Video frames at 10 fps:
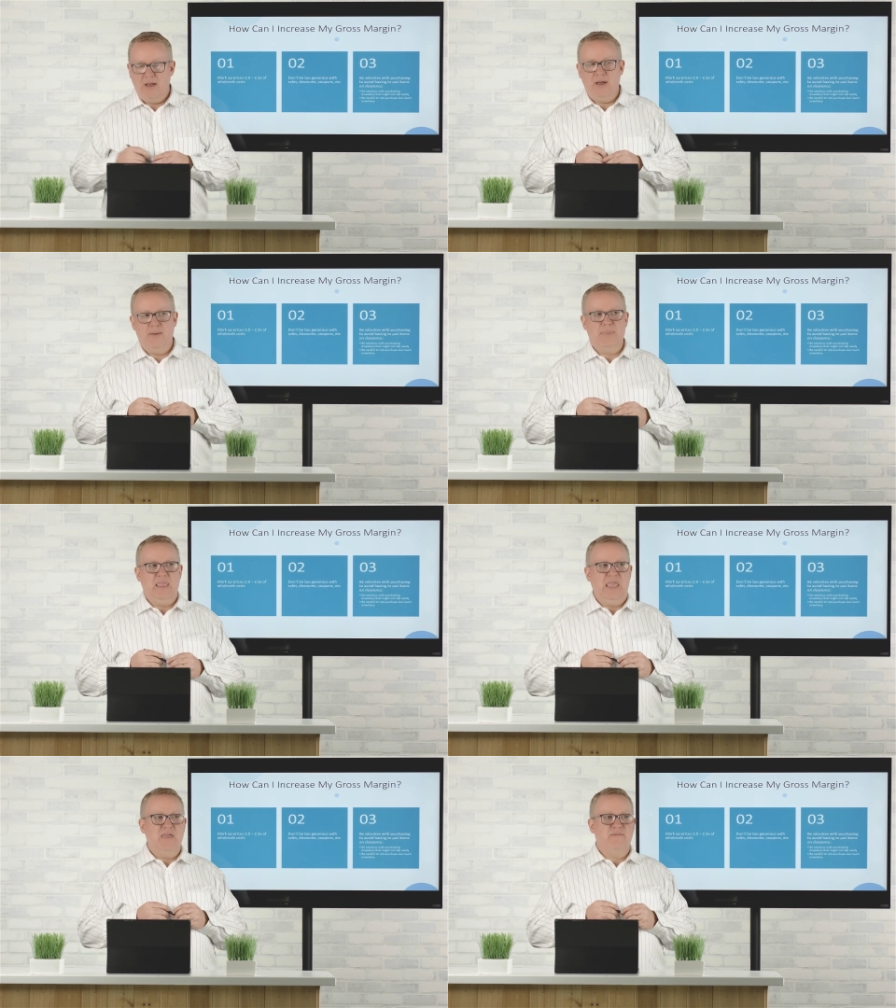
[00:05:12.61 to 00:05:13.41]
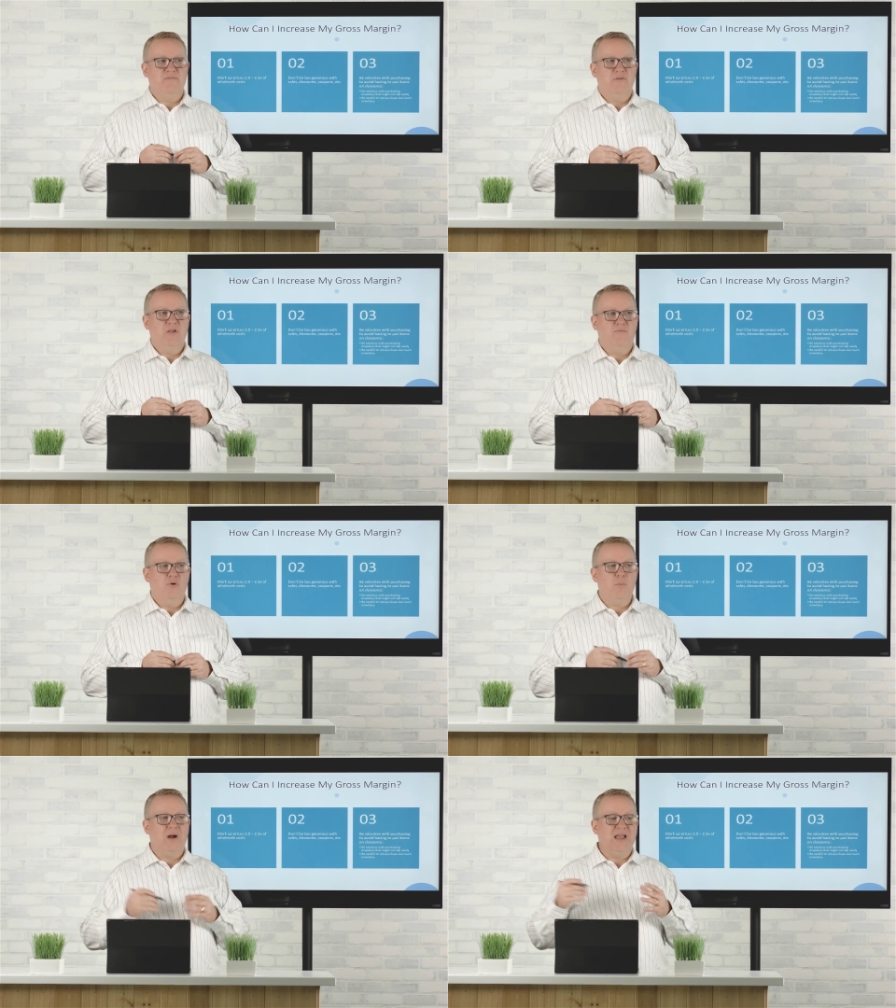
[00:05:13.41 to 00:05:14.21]
if
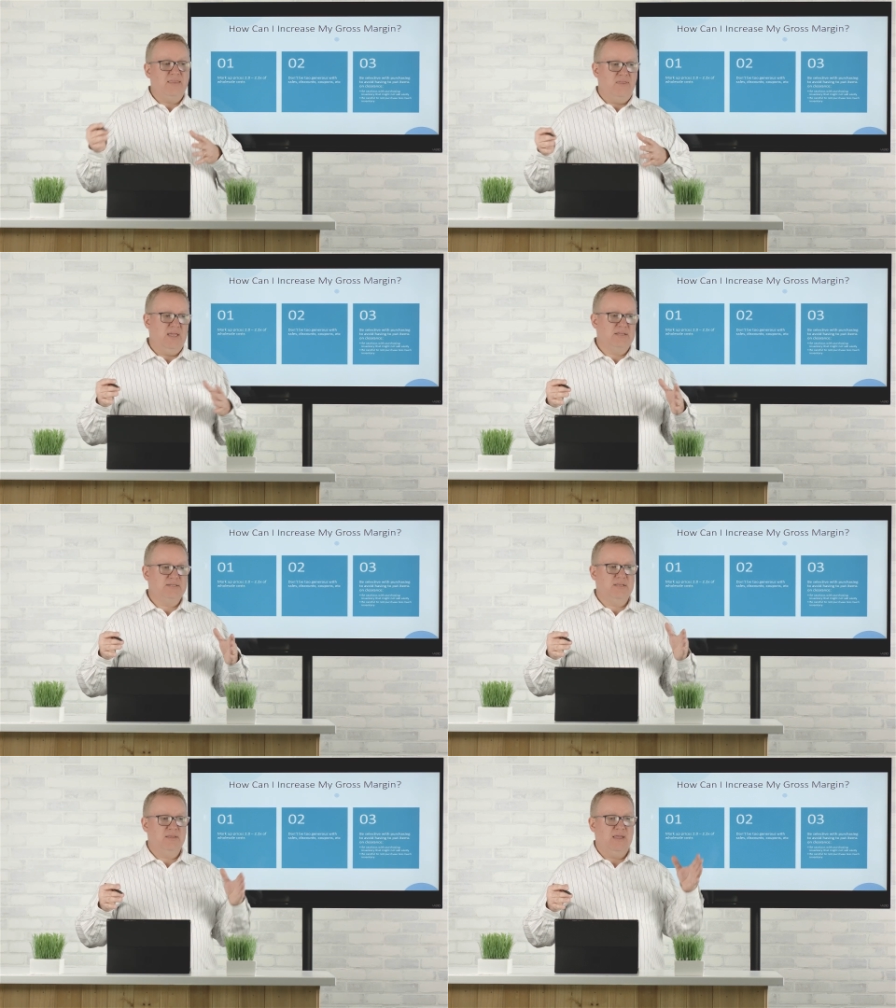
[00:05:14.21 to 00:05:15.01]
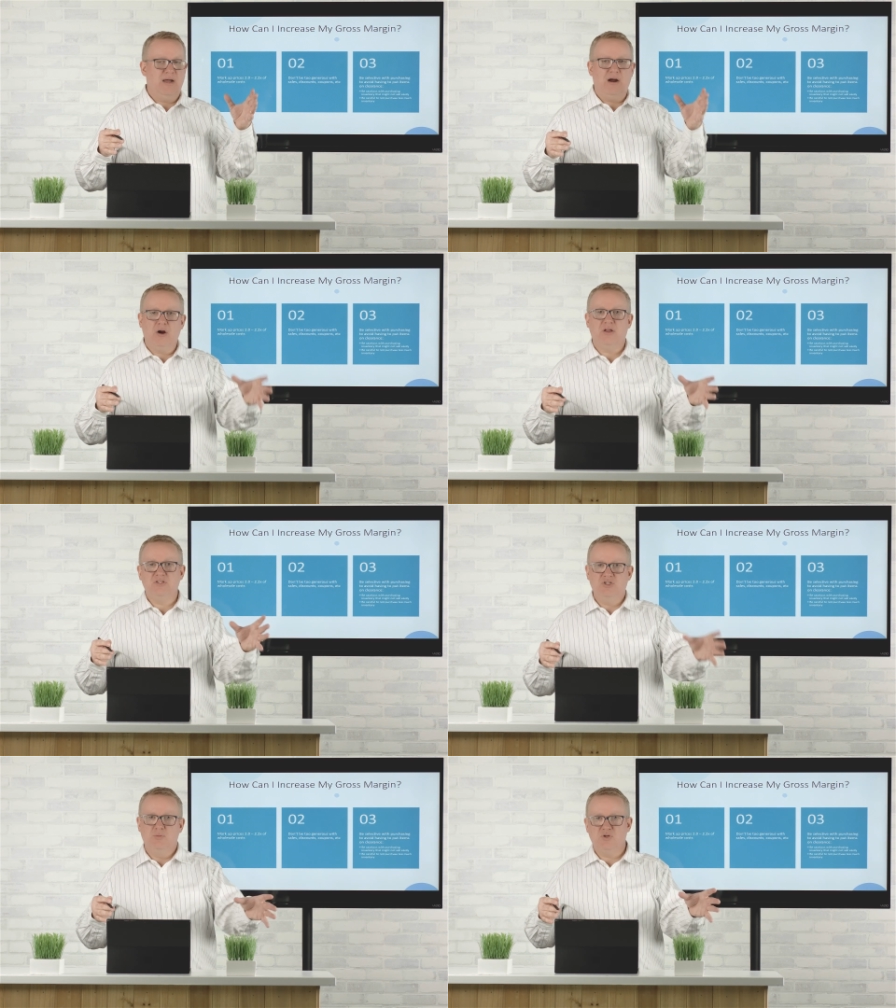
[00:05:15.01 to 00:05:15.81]
we're buying things that our
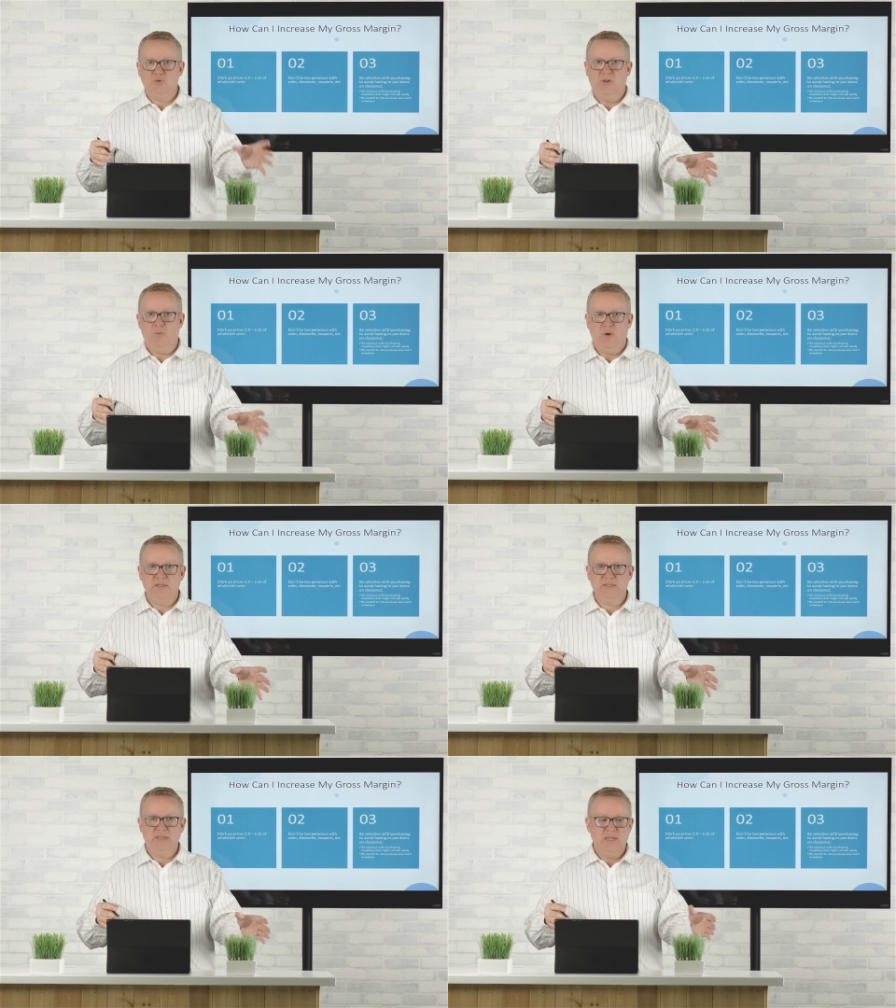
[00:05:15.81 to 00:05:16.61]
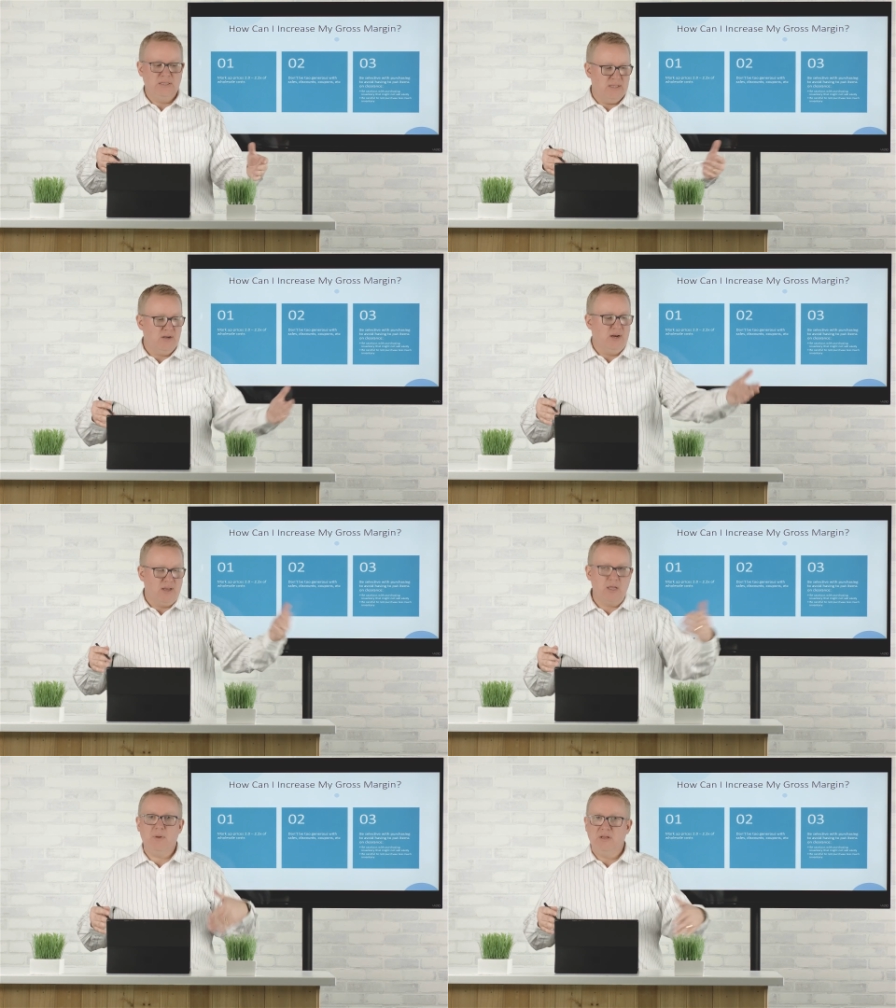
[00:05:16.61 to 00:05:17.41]
consumers really want, then they're
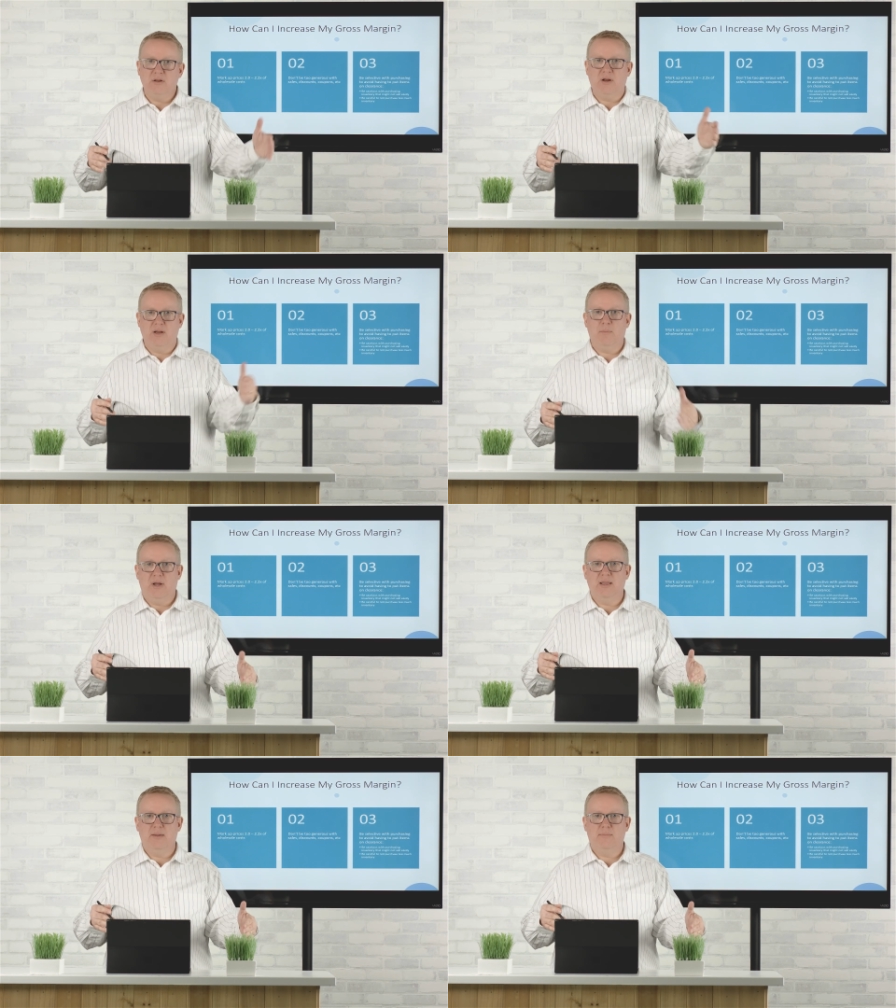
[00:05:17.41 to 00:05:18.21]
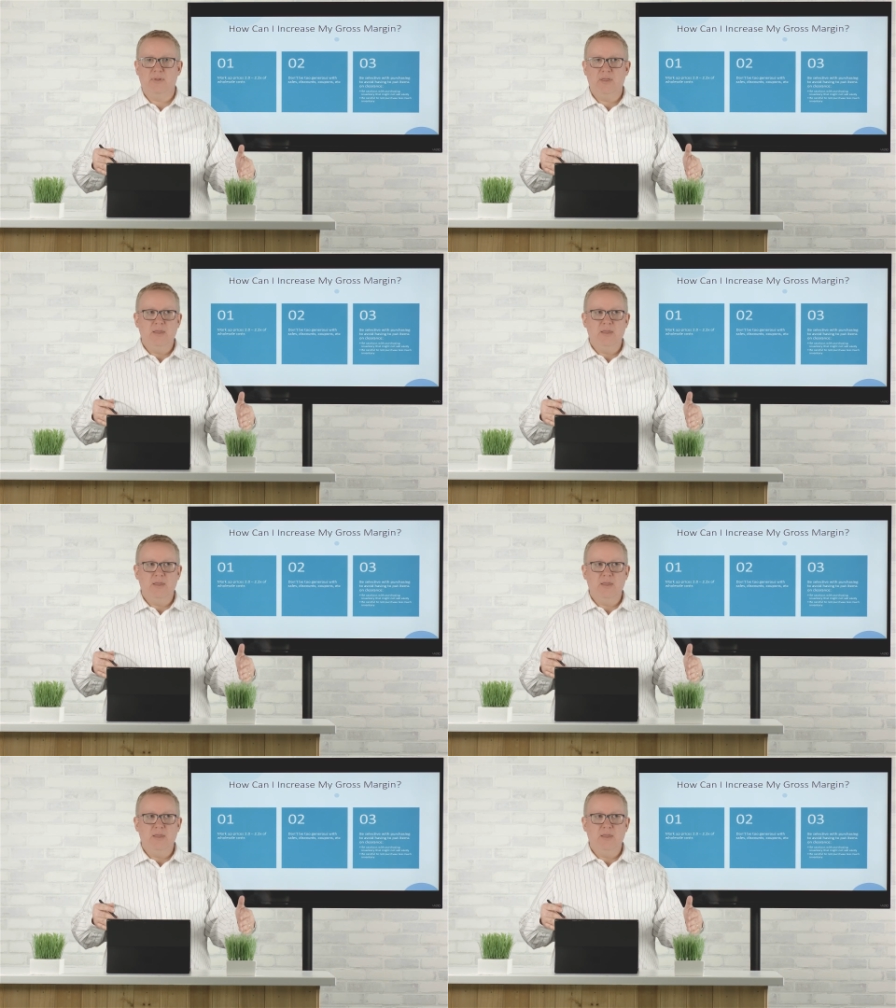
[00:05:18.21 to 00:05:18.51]
going to come in and they're going to buy them.